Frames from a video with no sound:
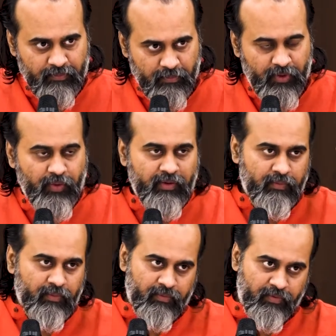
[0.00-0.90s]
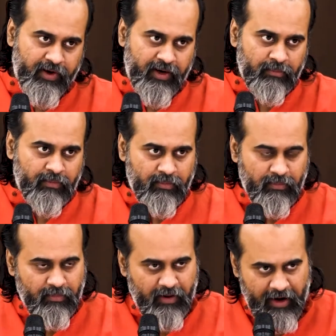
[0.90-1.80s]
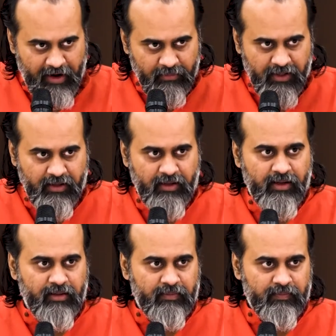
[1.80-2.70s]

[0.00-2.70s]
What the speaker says: between freedom and material.